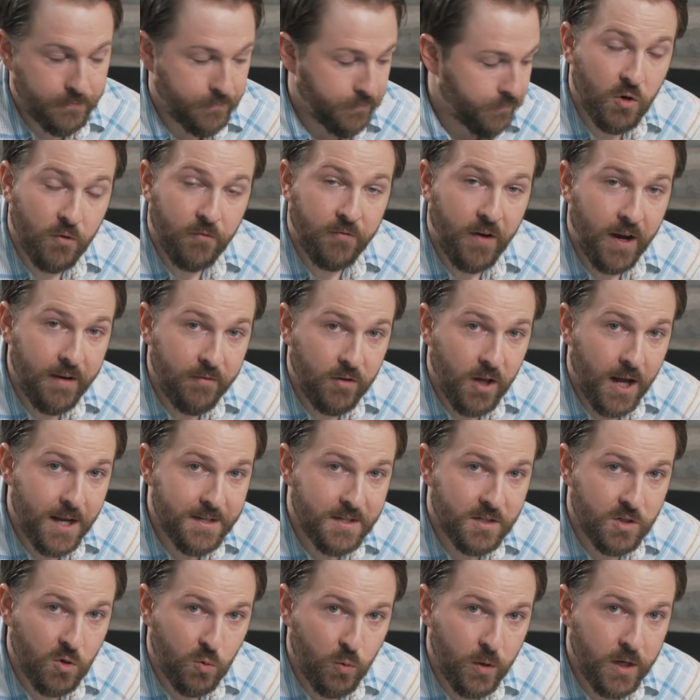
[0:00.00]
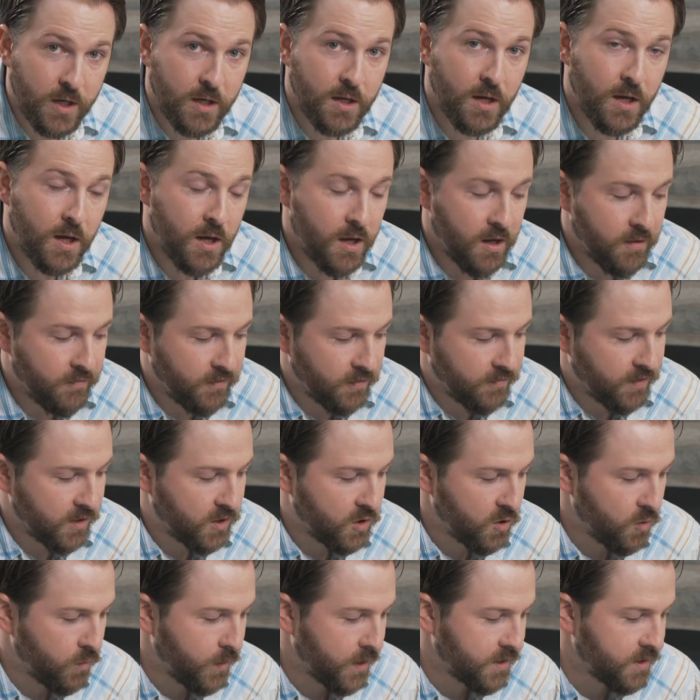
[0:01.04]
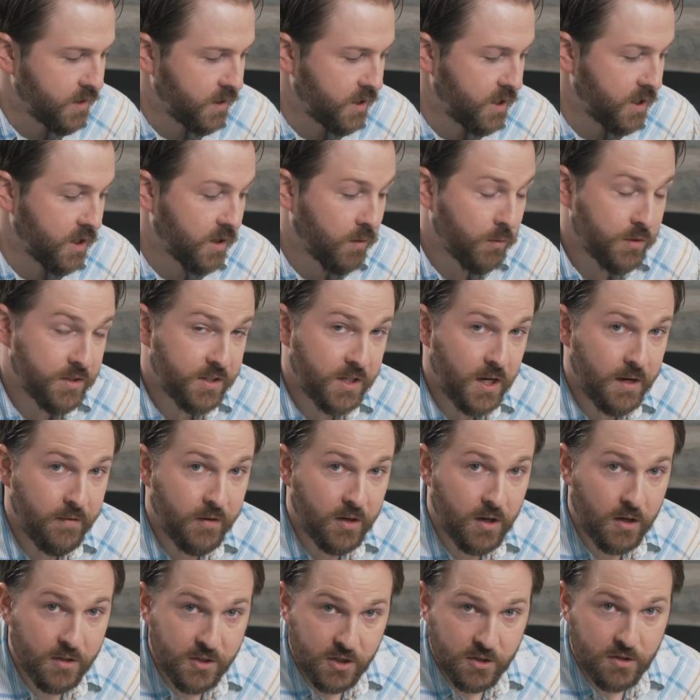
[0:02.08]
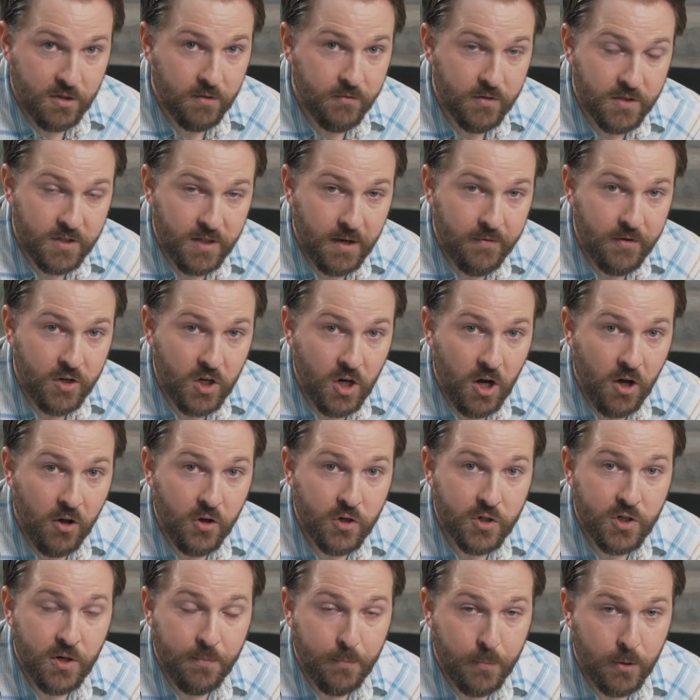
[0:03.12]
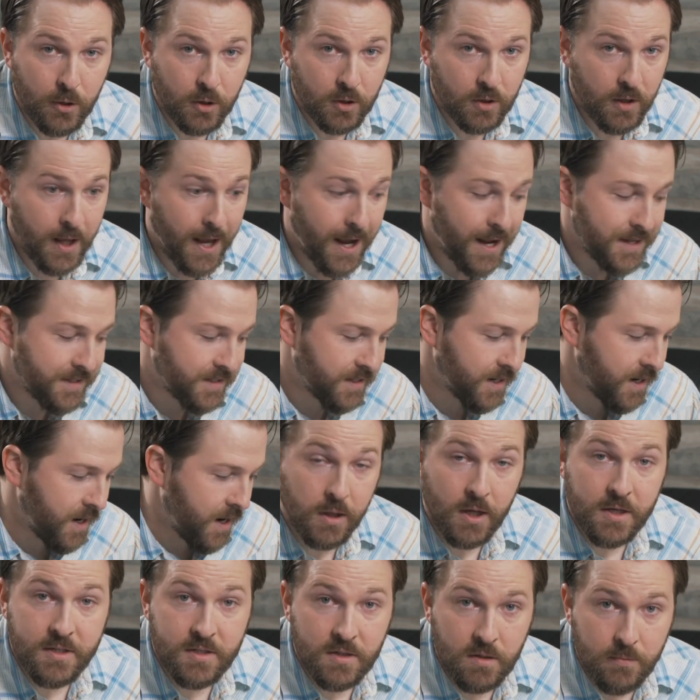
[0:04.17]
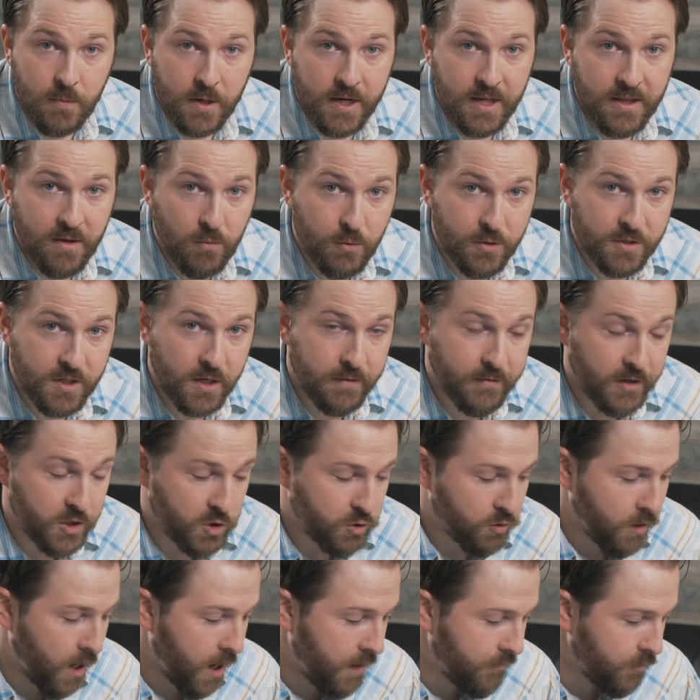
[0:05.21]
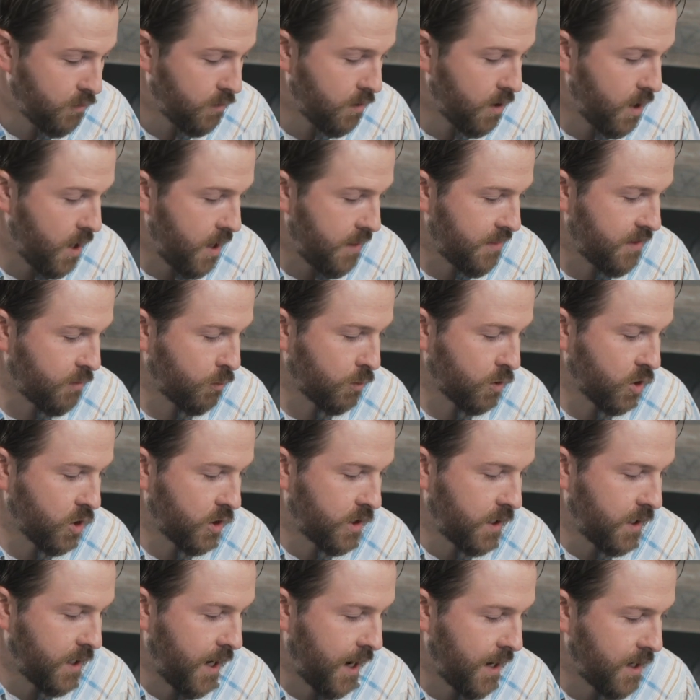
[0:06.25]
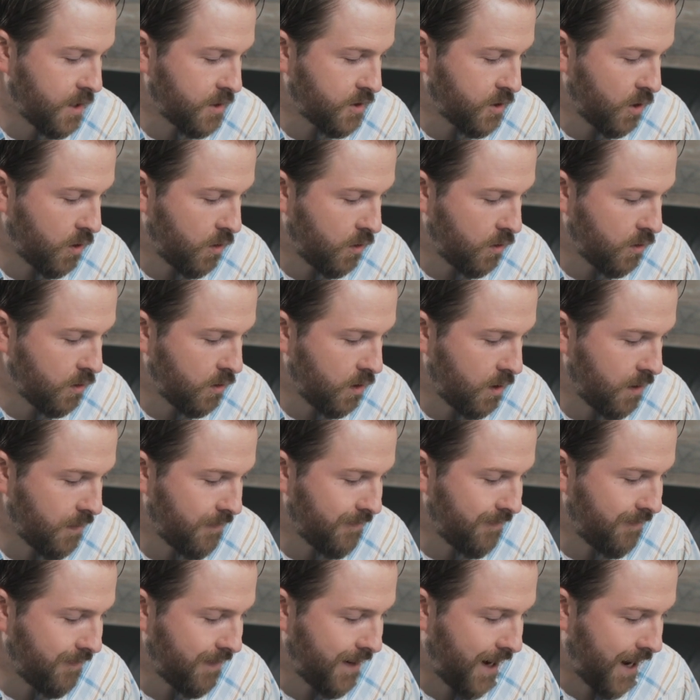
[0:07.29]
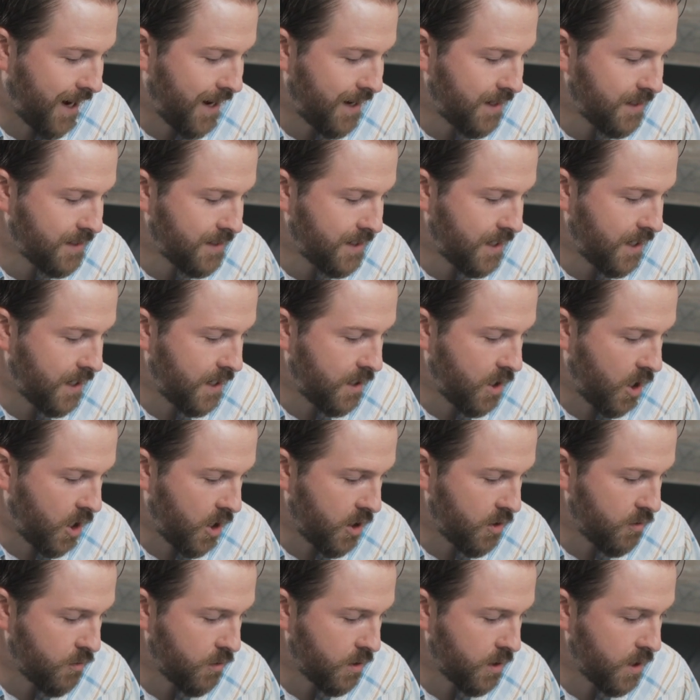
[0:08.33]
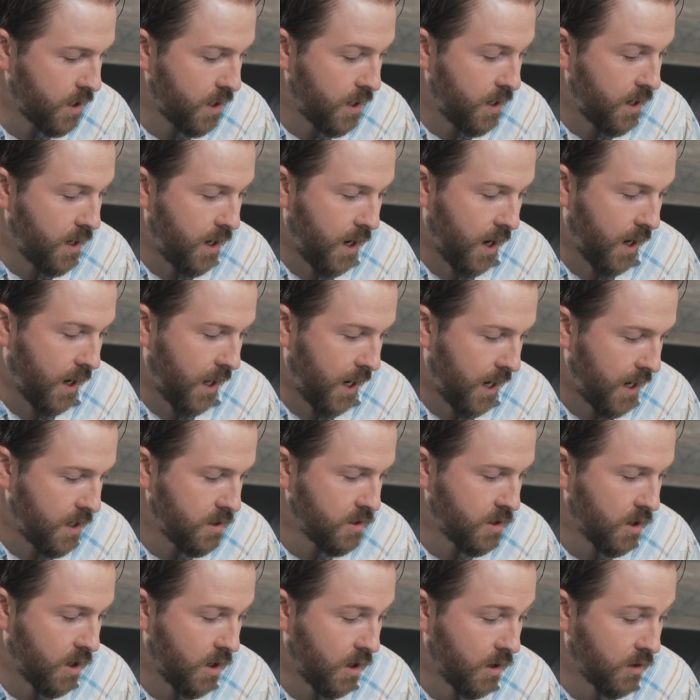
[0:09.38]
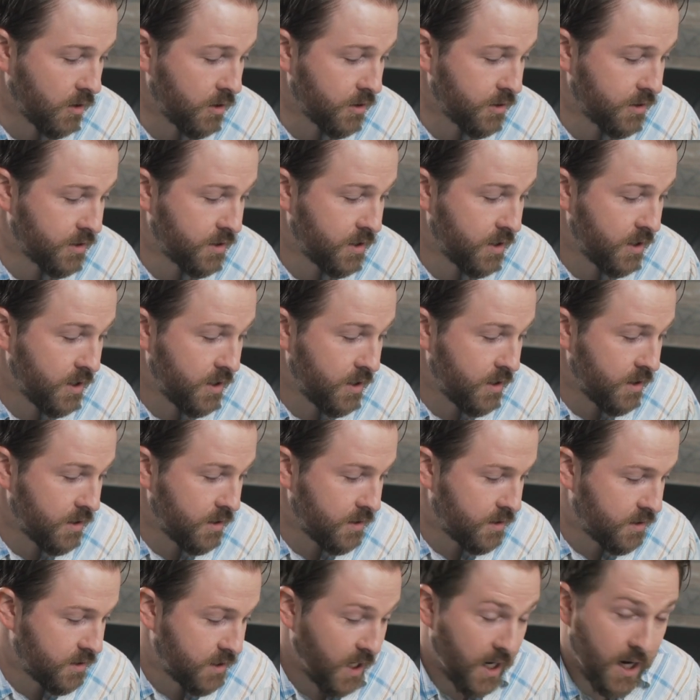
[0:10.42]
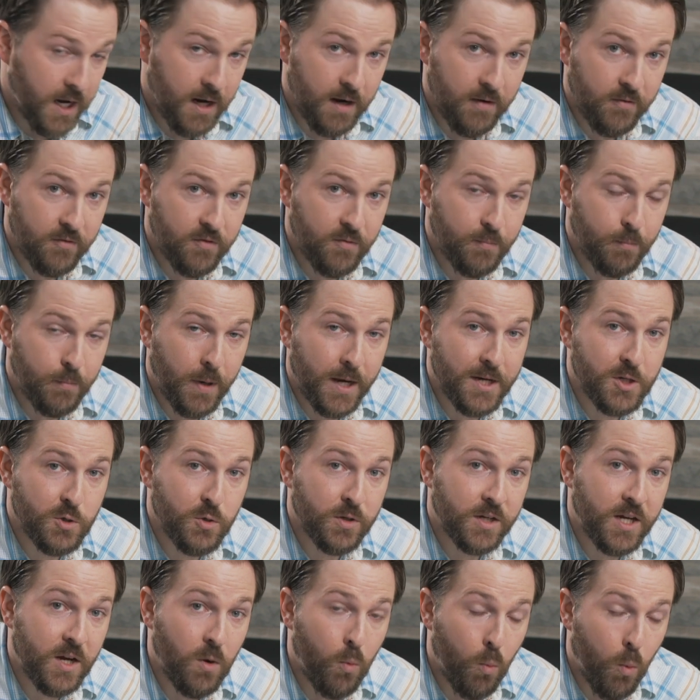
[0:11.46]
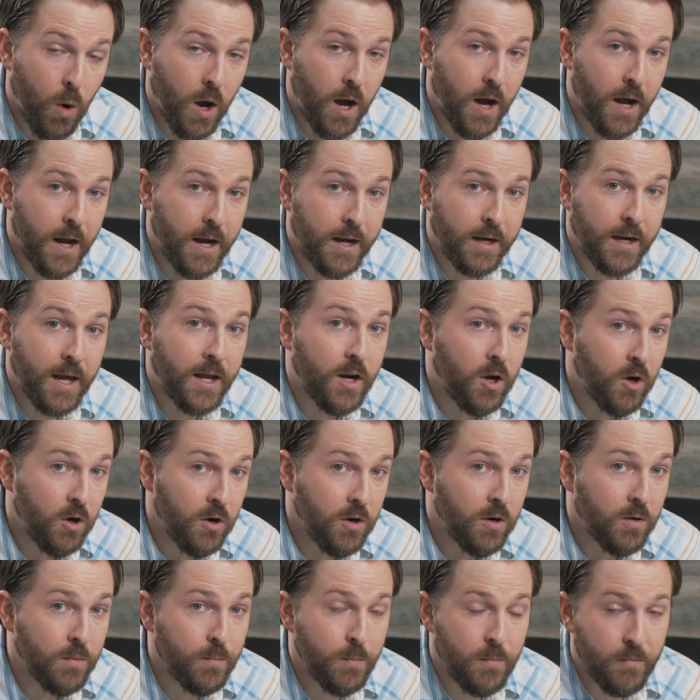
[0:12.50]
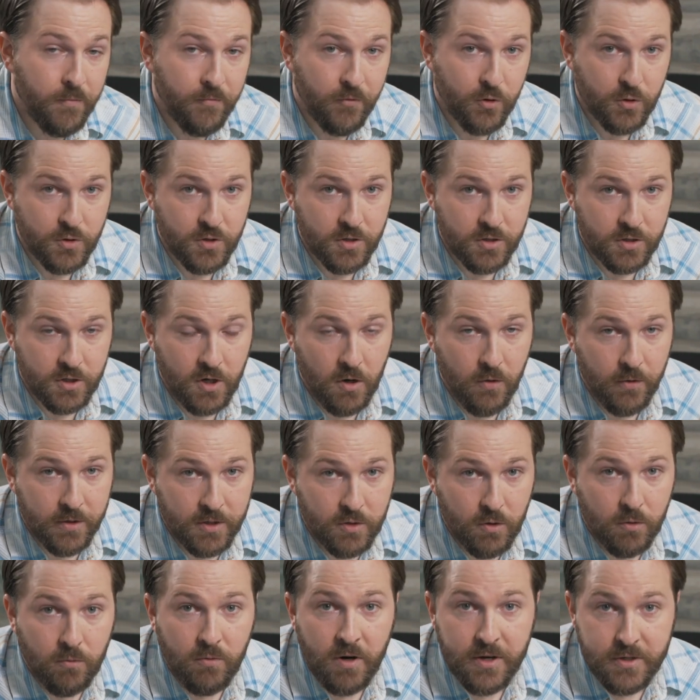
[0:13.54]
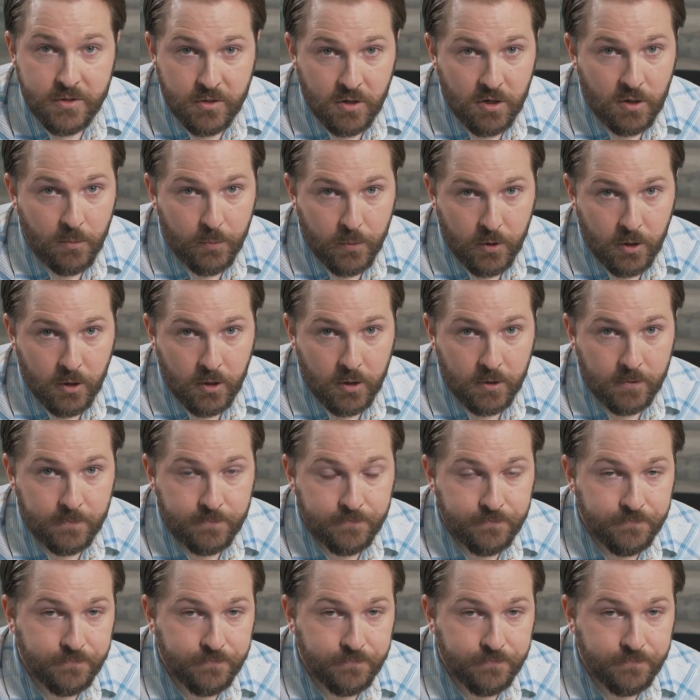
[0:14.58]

So 5 glasses a week, 52 weeks in a year, we're saving just over $7 per glass, plus the money that we're saving in travel. Then we're looking at a total of $1,908 saved by drinking wine at home versus going to a restaurant or bar.